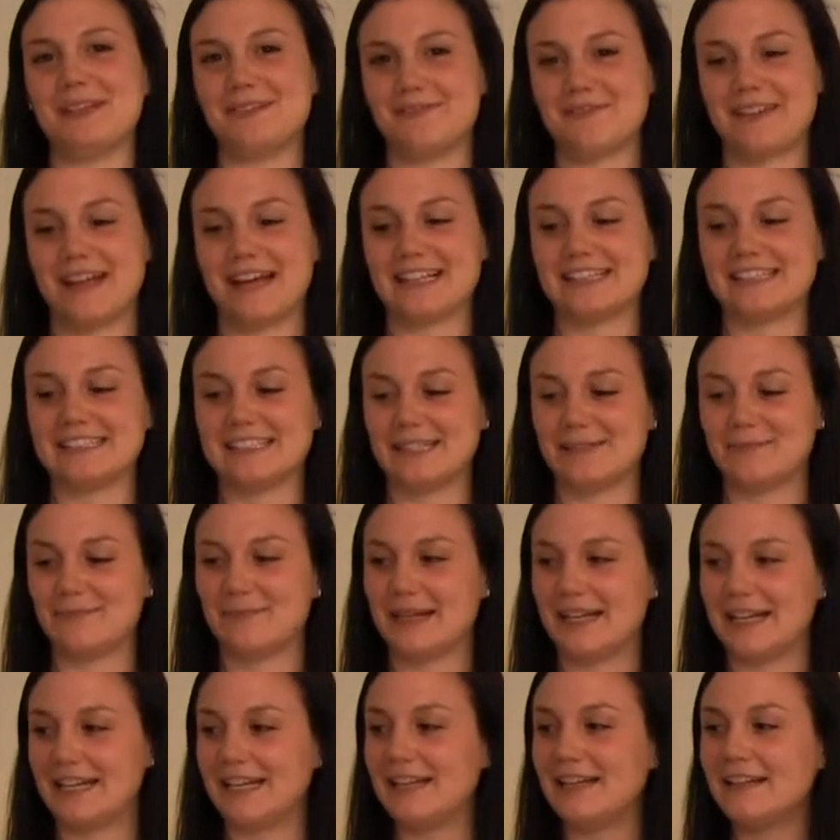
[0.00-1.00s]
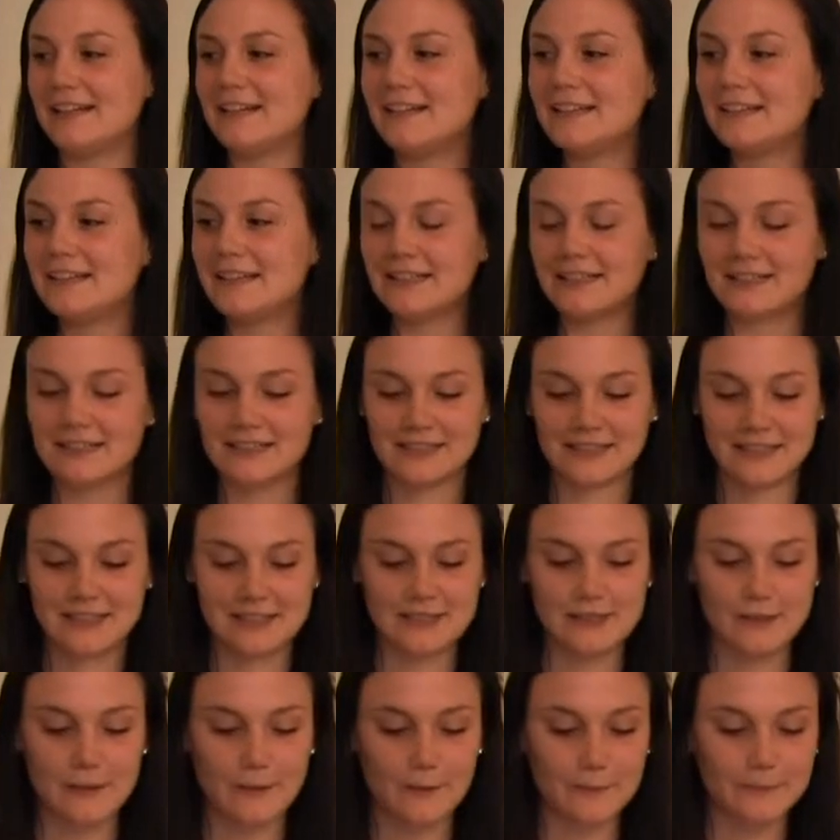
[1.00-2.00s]
make flaxseed bread.
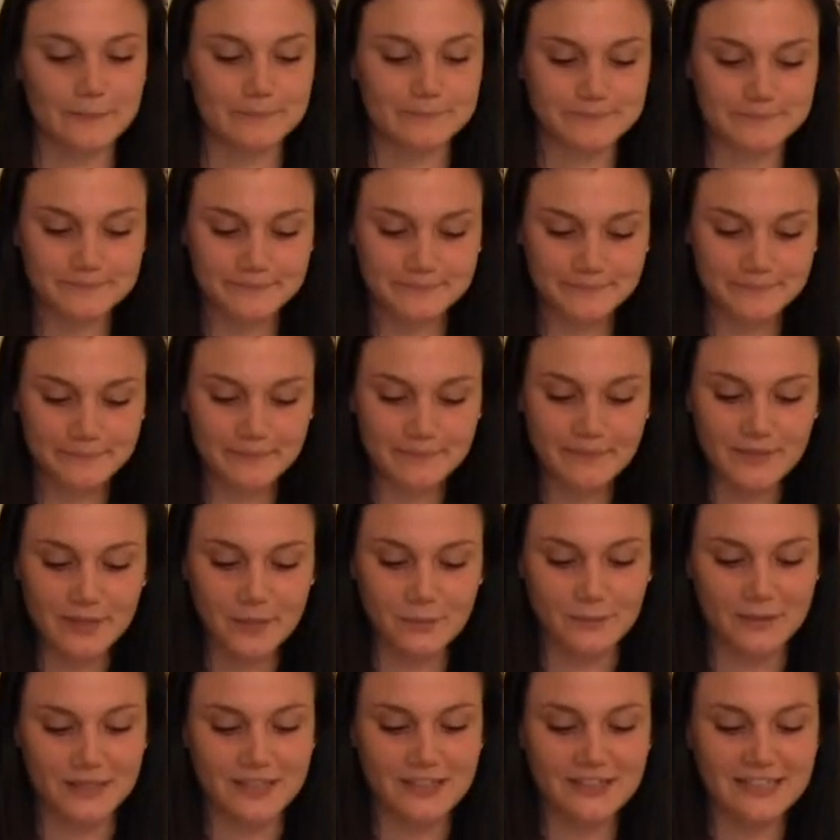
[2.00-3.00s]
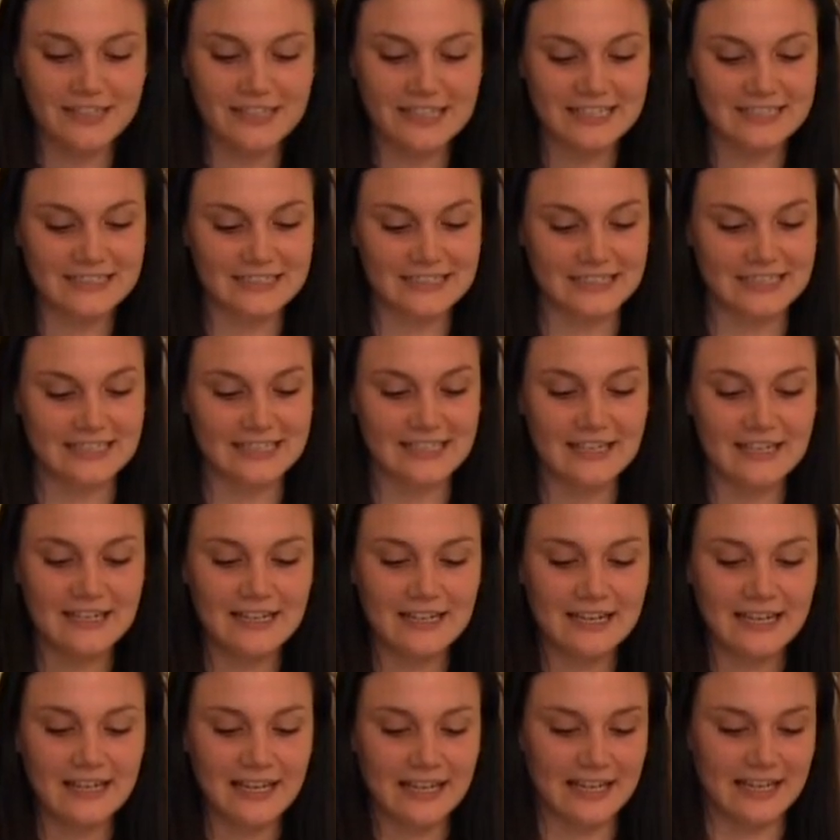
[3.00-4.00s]
So what you're going to need
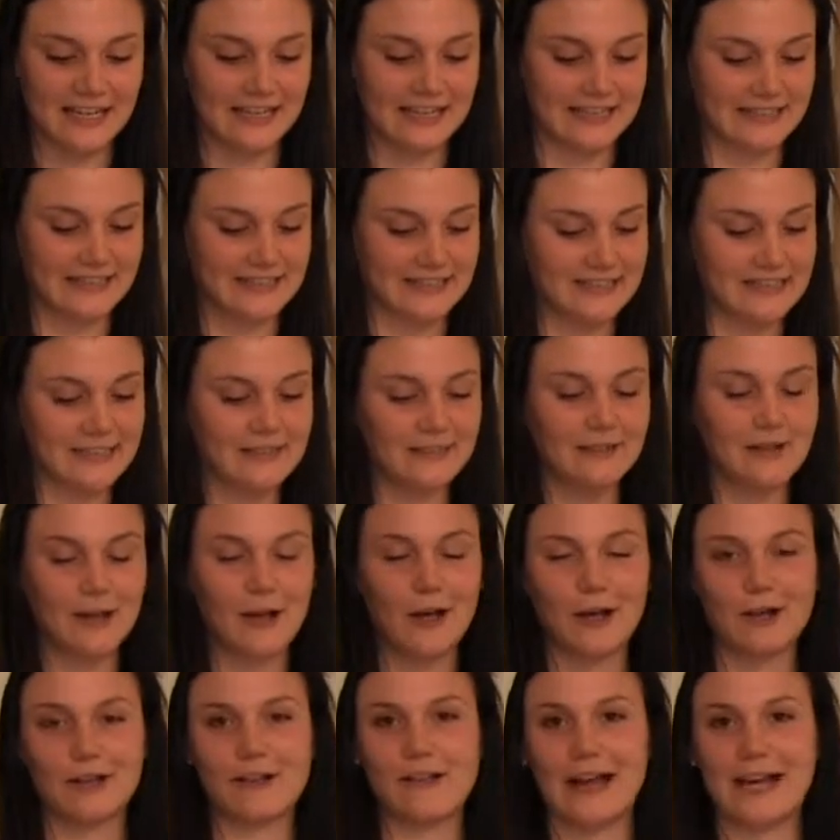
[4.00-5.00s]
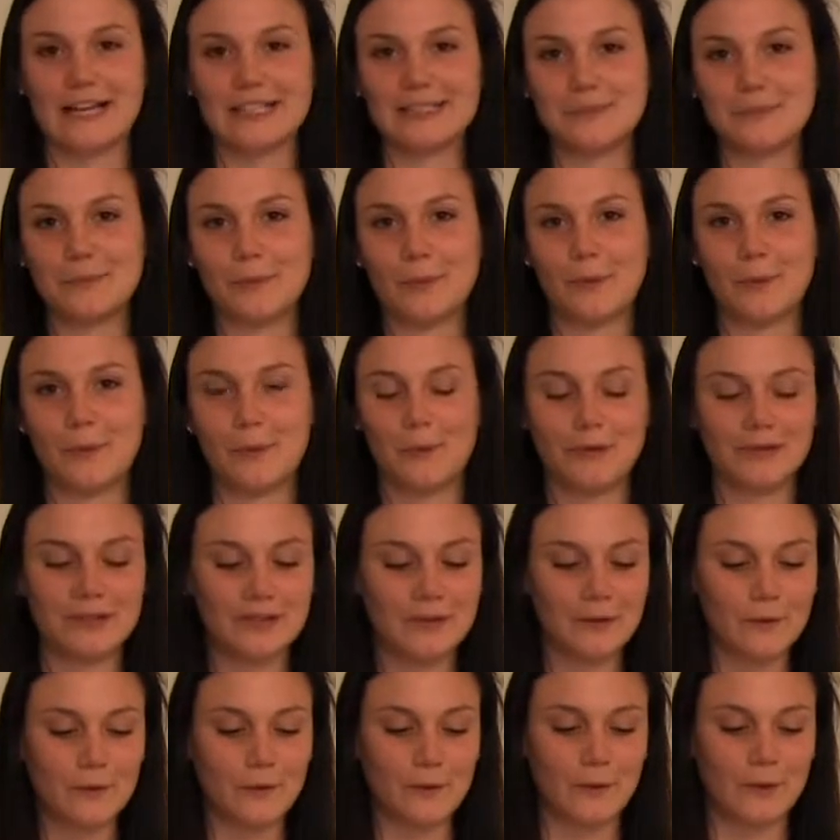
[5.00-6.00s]
is a glass
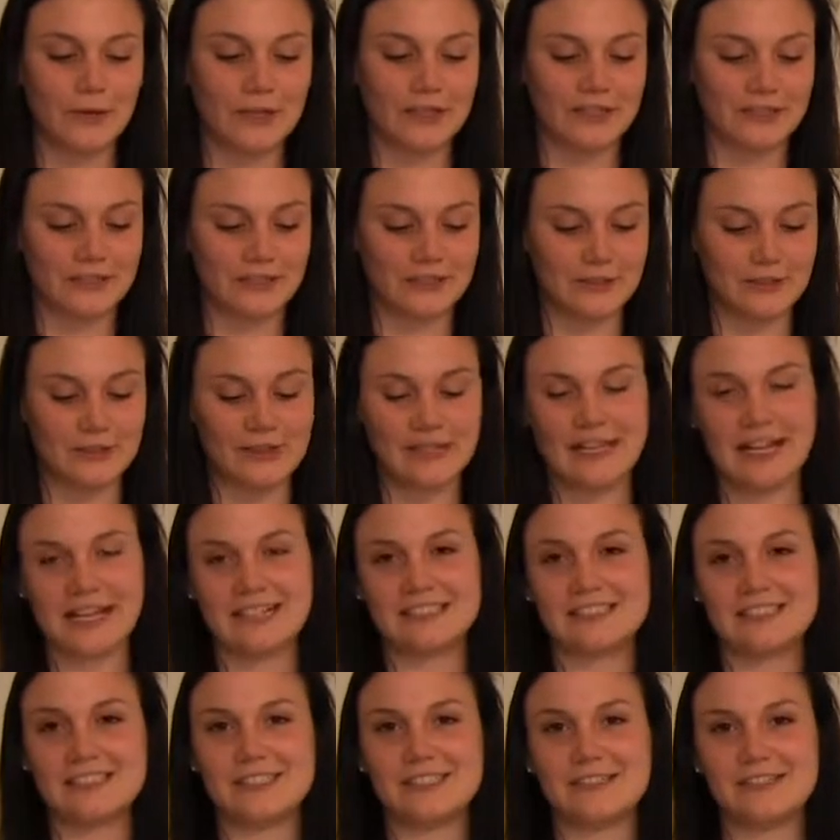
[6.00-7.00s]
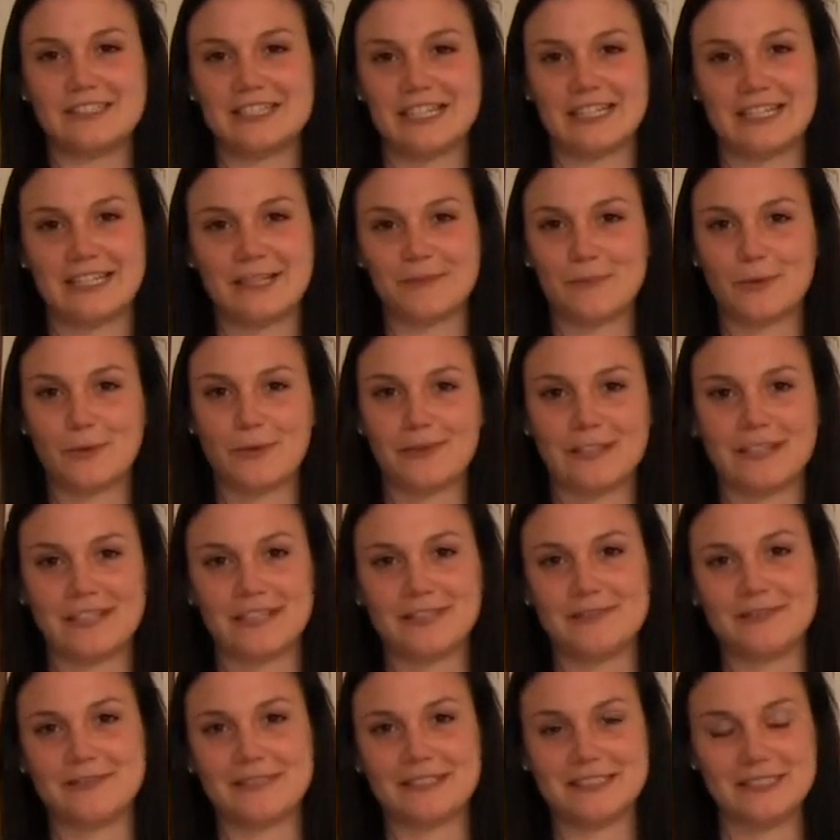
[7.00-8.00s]
bowl, or you can actually use any bowl
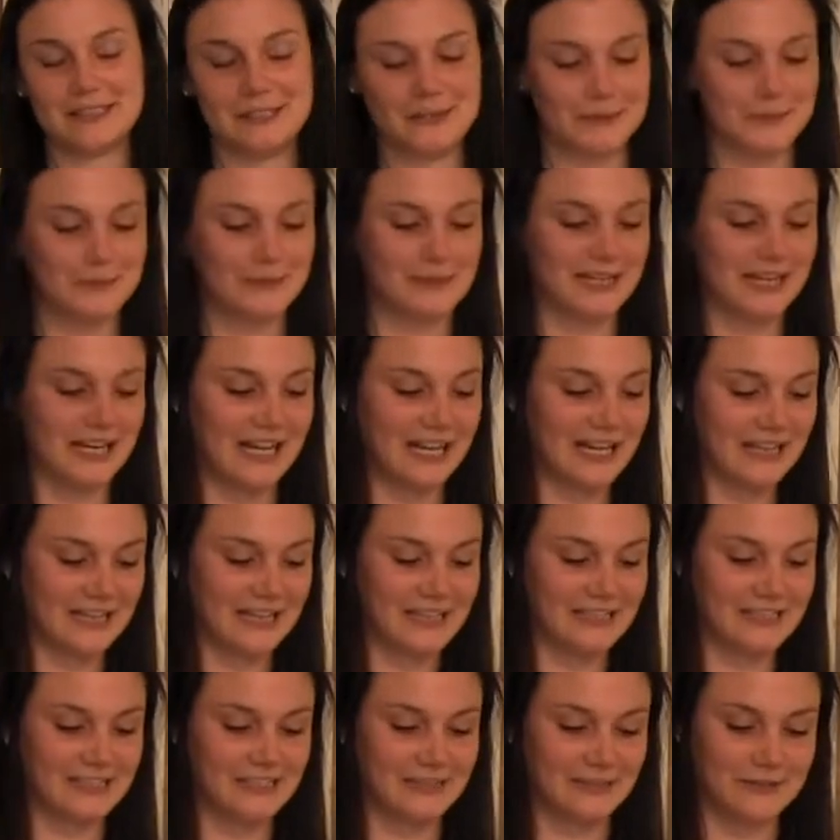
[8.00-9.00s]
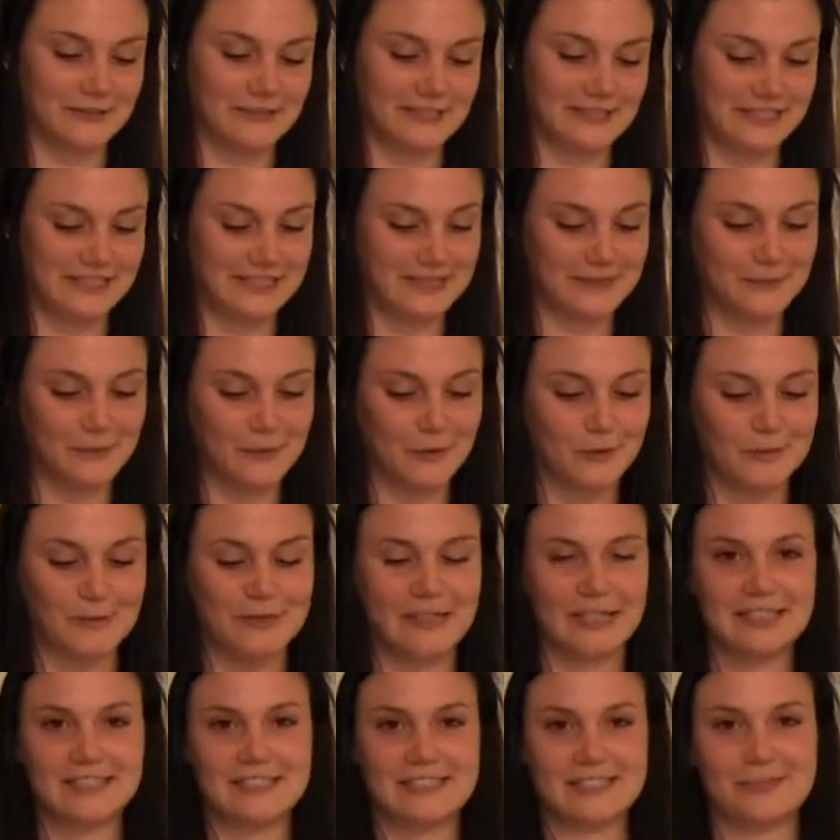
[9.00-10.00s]
that you want to, but I like to use this bowl
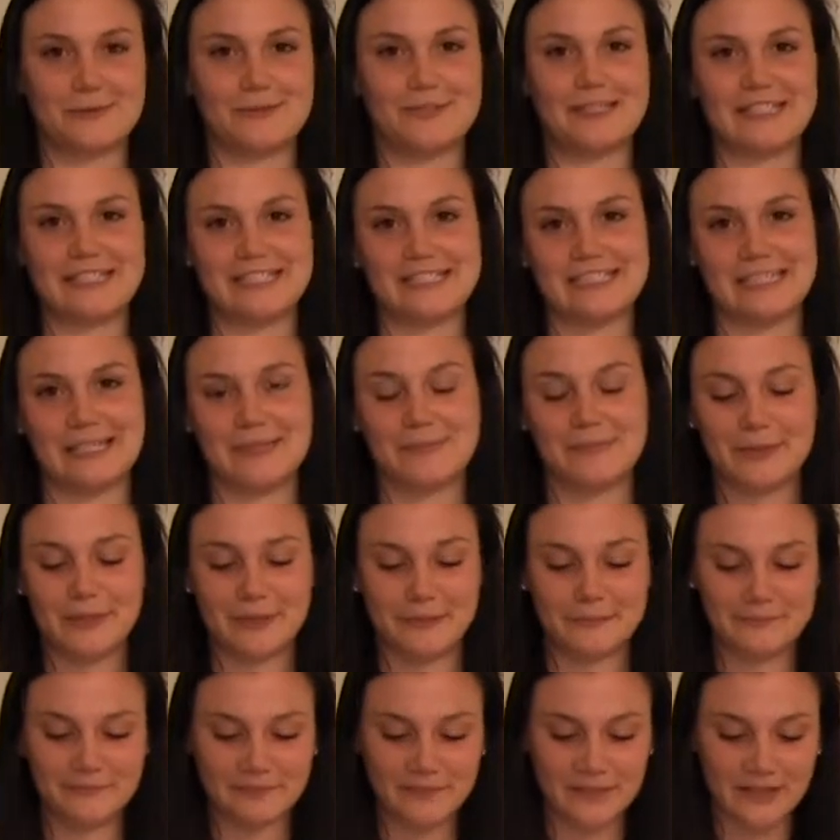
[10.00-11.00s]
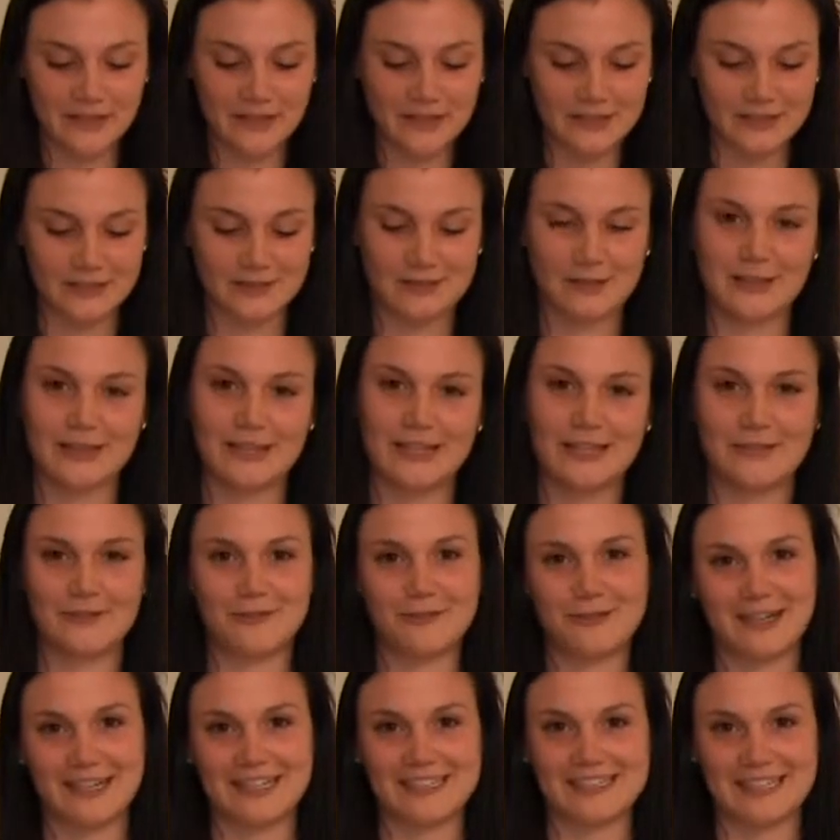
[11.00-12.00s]
because it's really deep, so
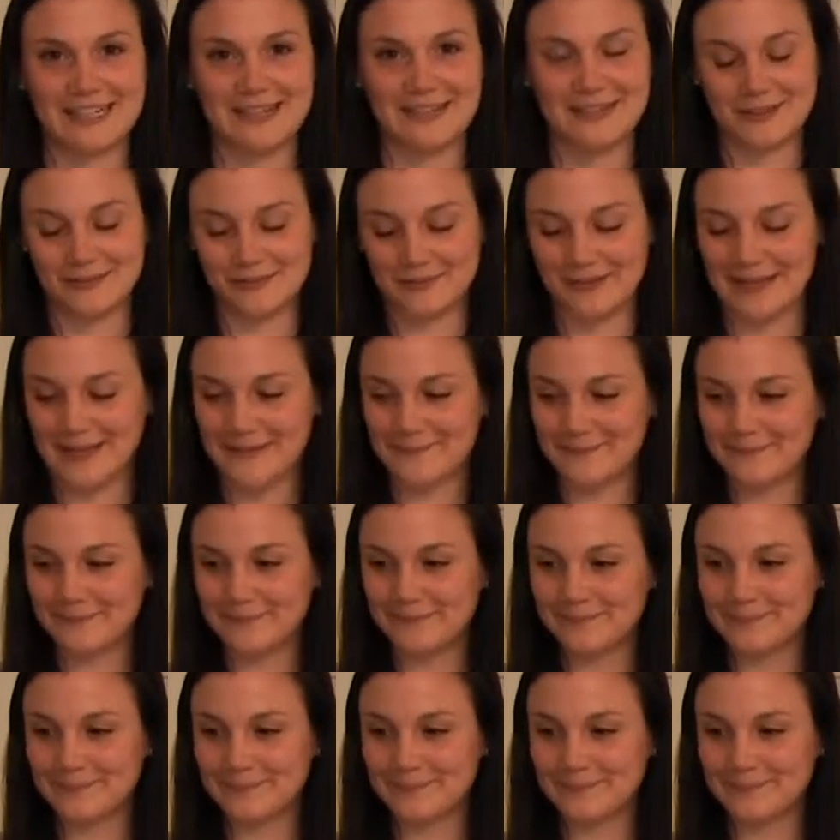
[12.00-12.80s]
nothing flies out of it.